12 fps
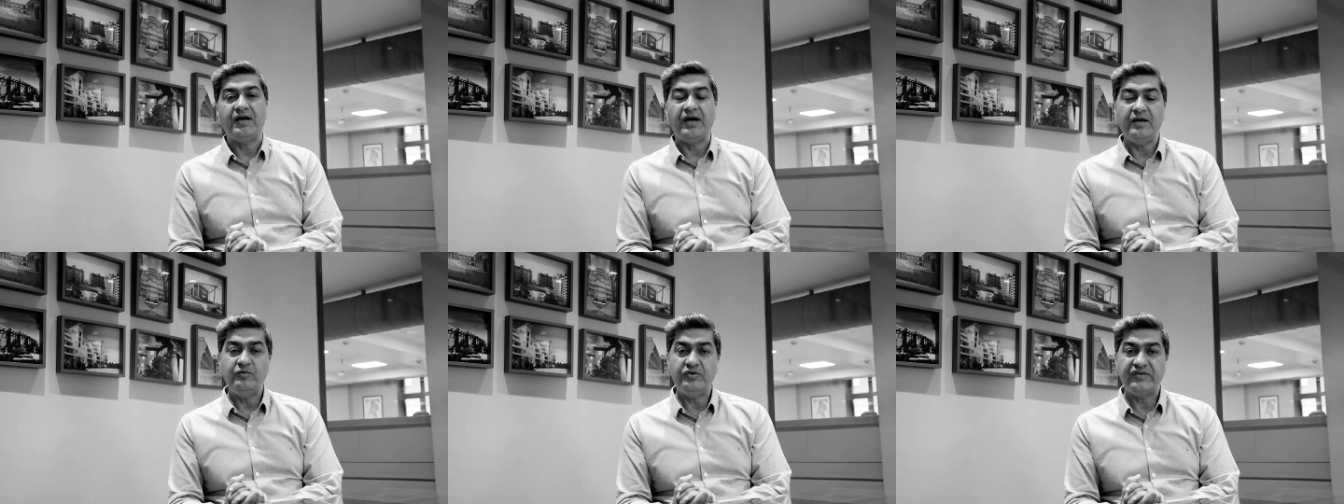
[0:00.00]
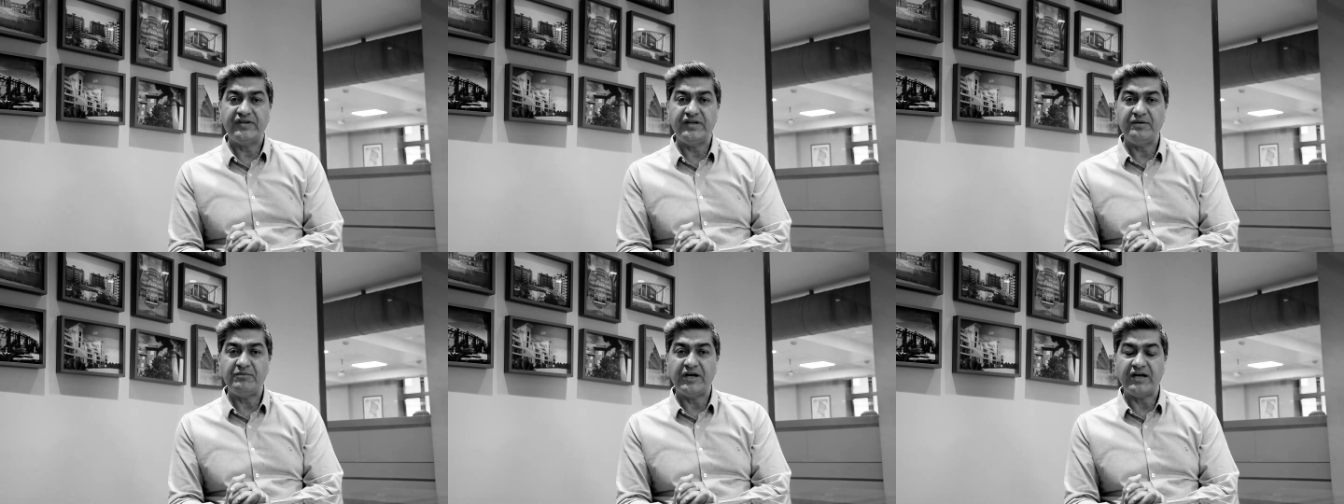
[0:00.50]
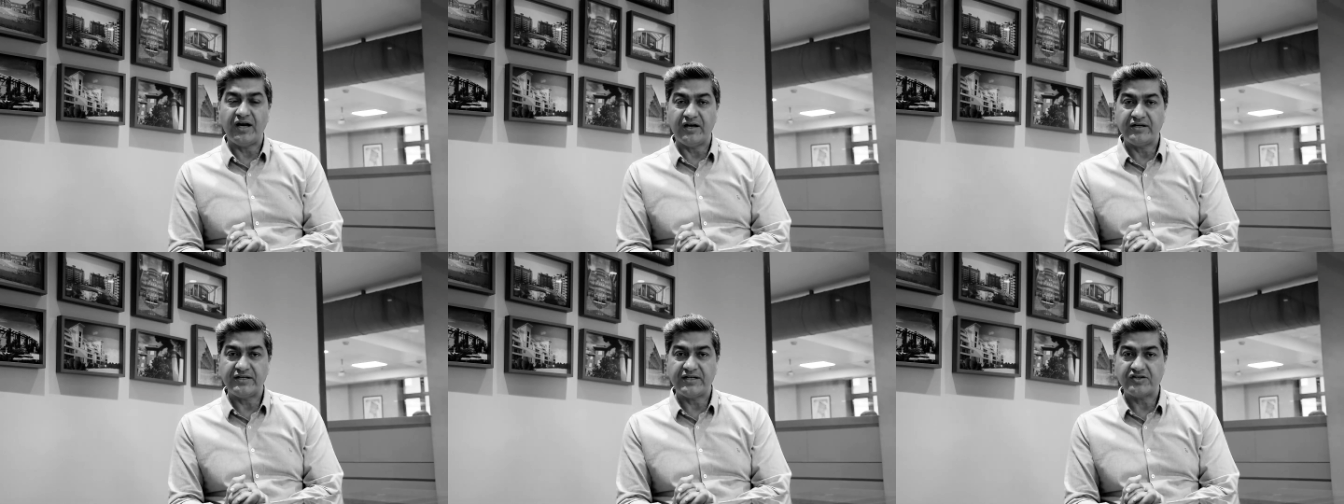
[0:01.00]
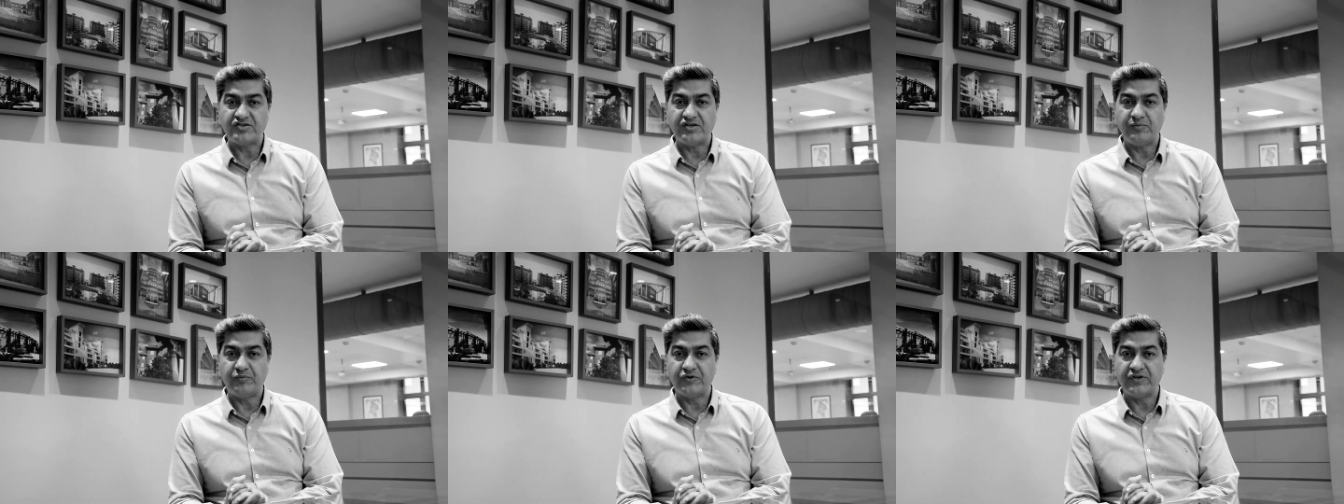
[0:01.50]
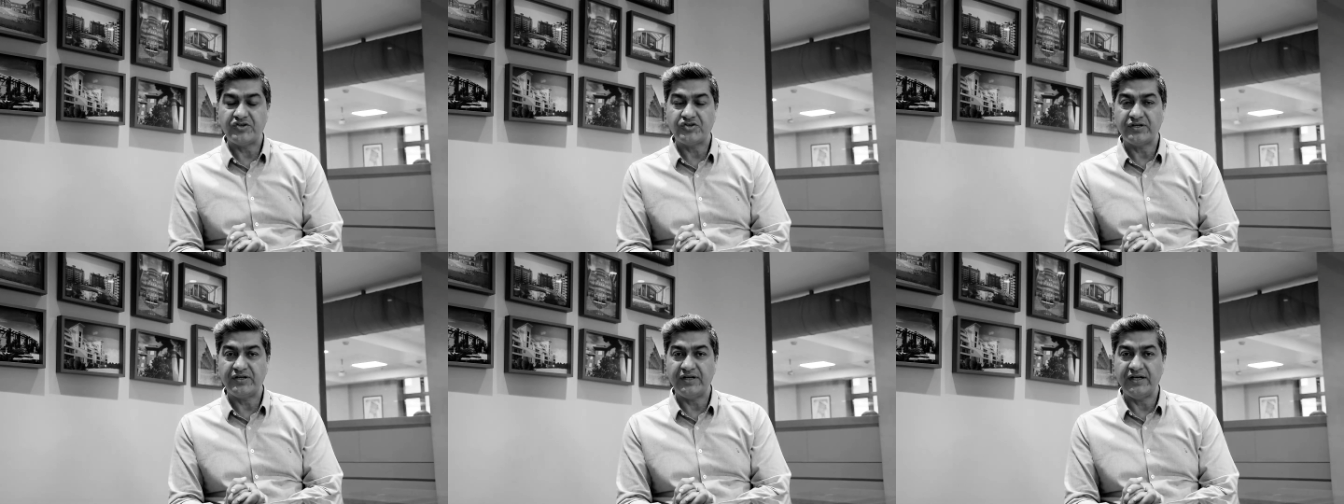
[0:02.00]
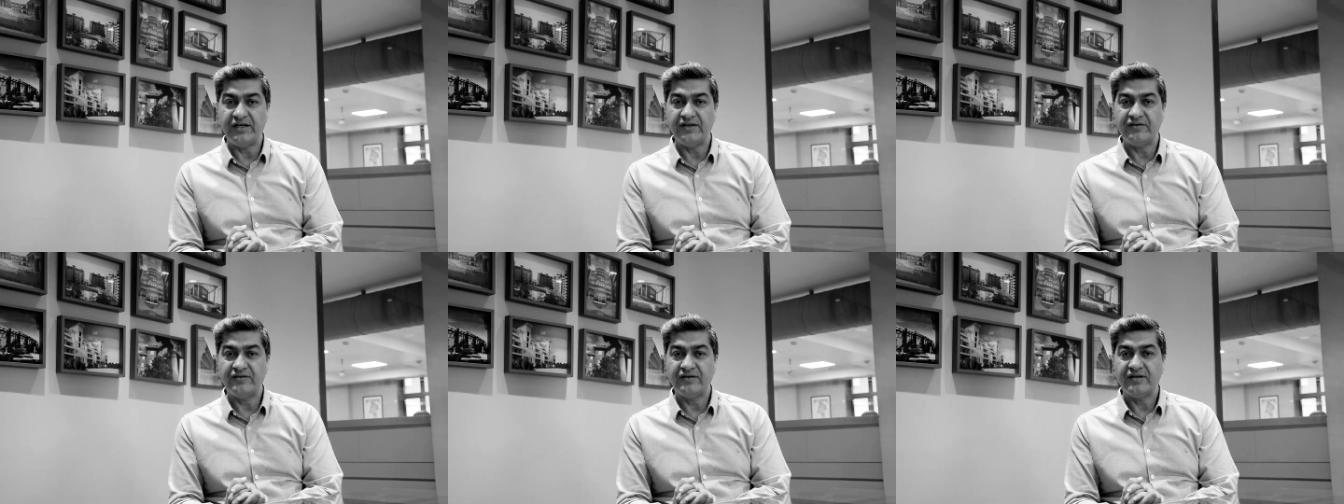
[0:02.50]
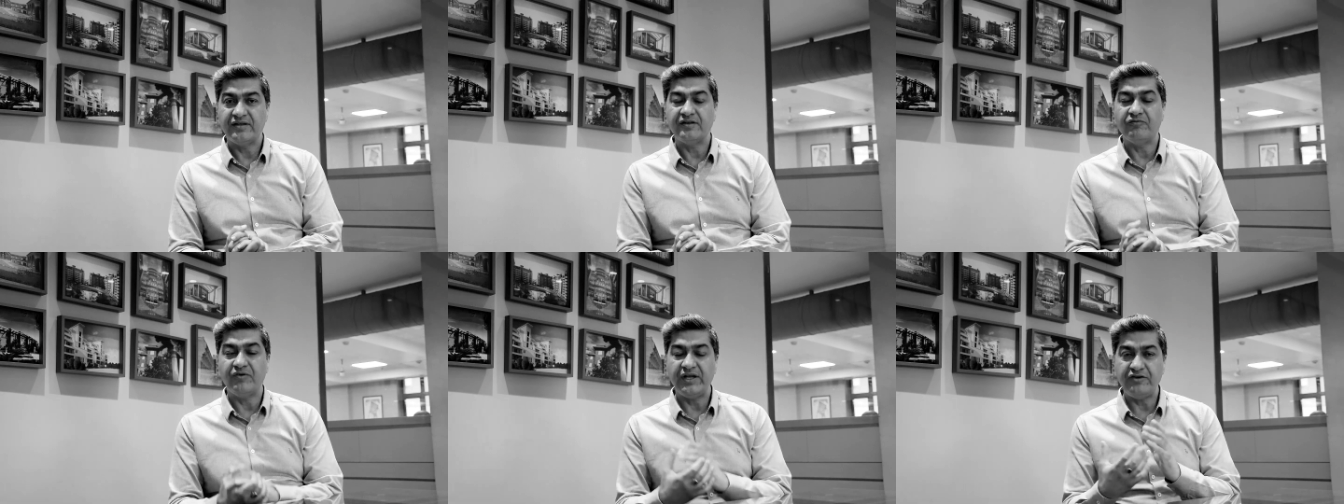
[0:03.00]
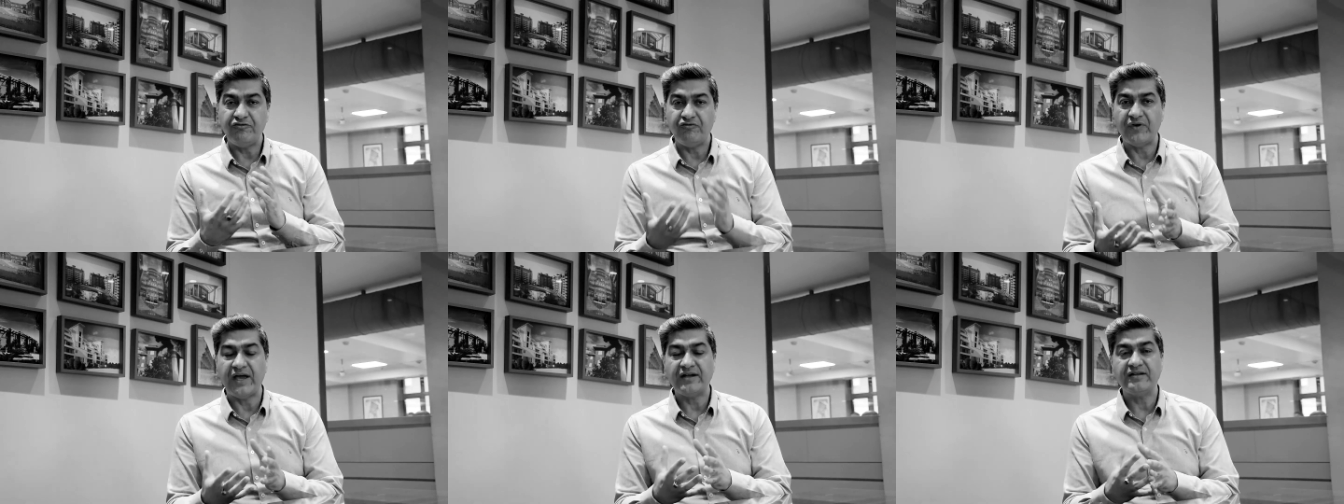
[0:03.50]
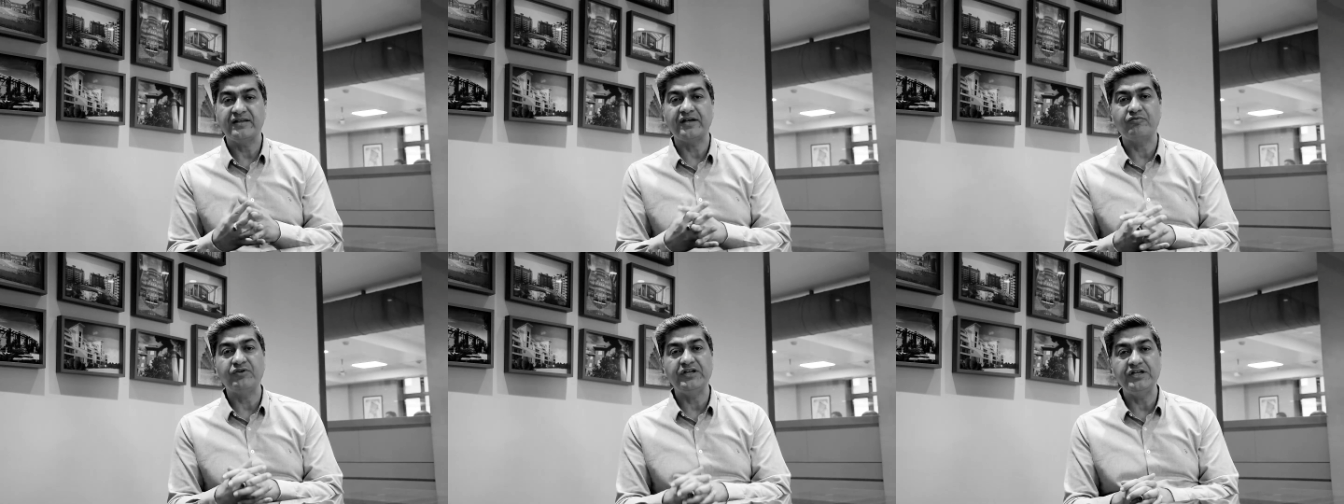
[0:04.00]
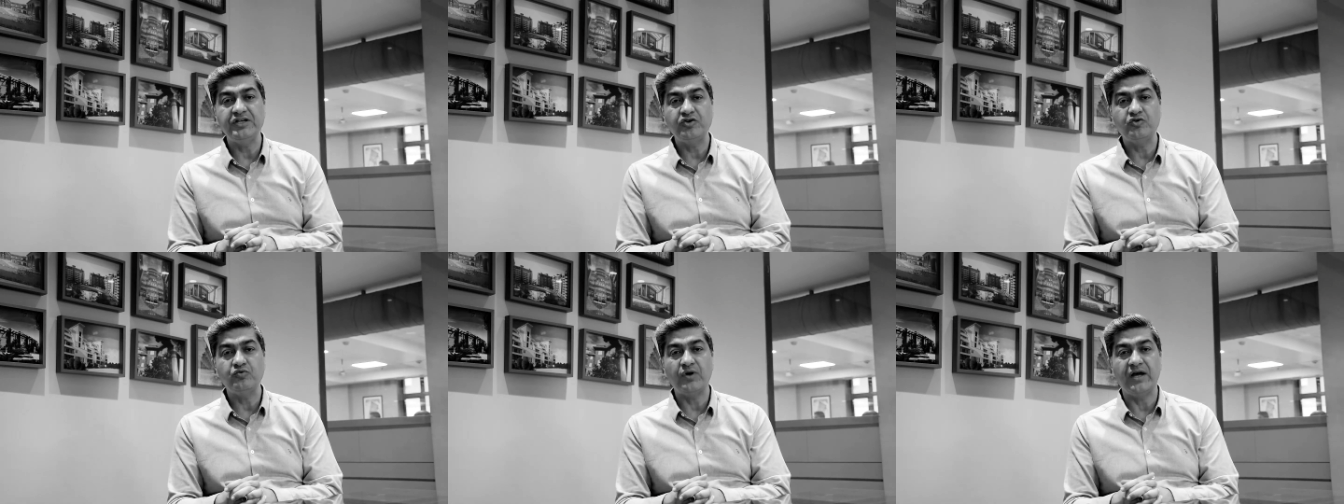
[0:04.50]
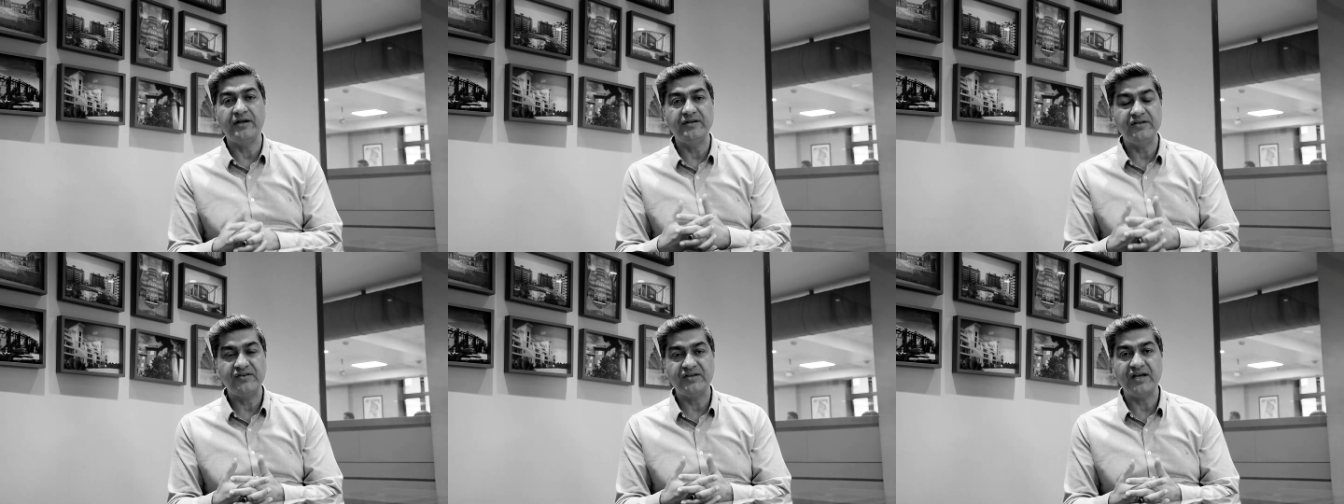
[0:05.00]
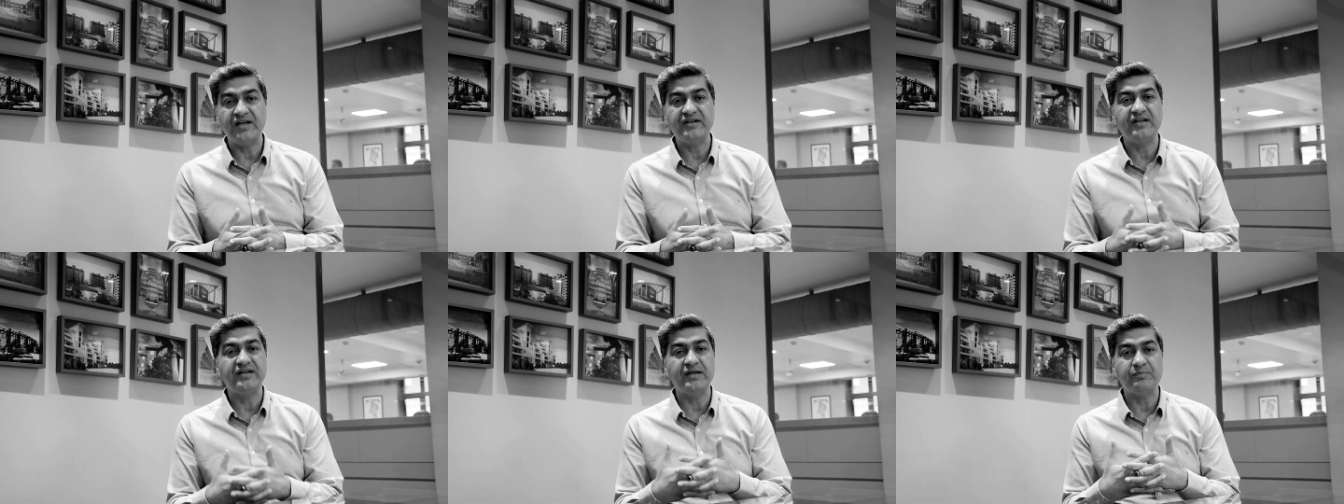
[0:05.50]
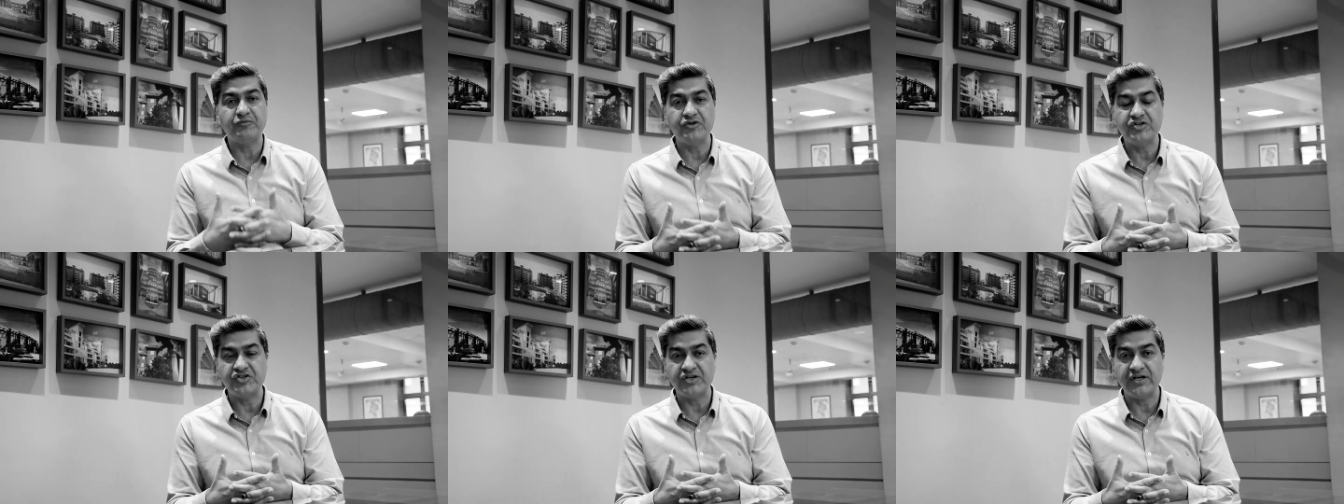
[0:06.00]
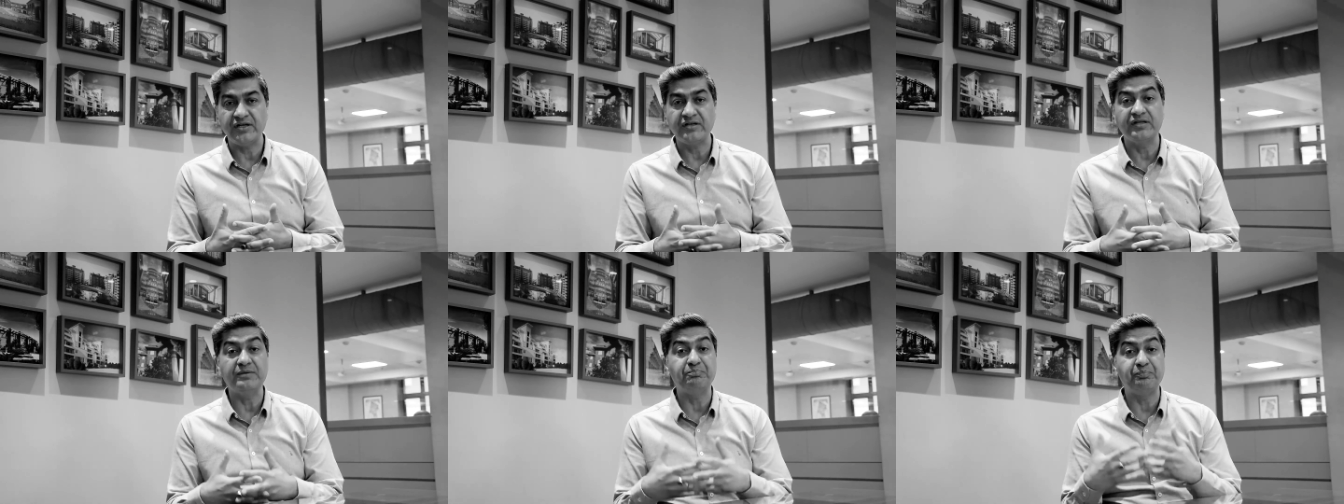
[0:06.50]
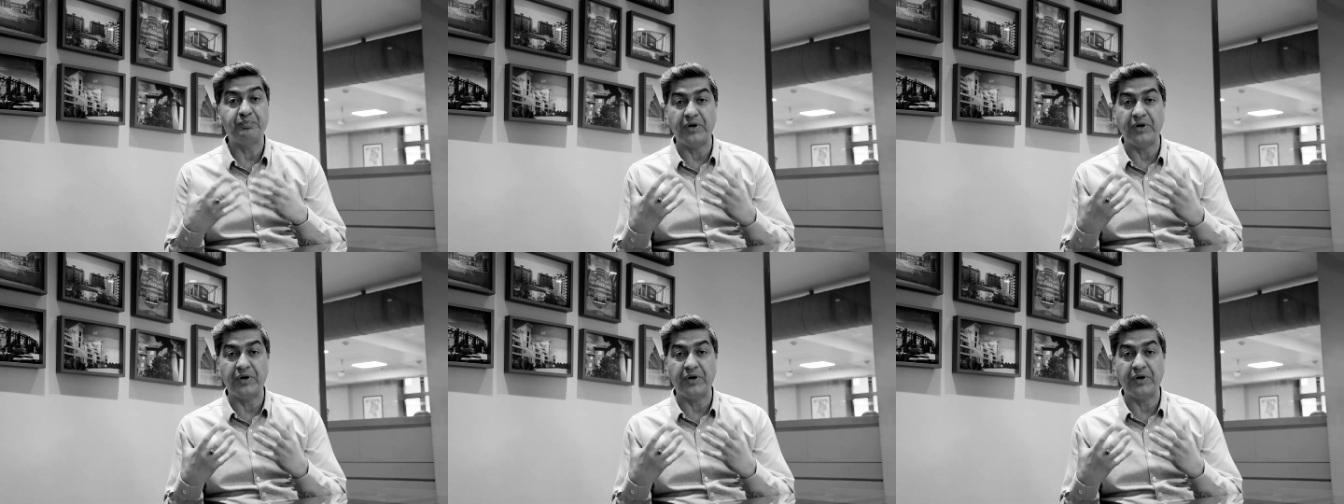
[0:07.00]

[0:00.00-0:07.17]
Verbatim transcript: I would say my architectural position is the very fact that we need to understand and appreciate the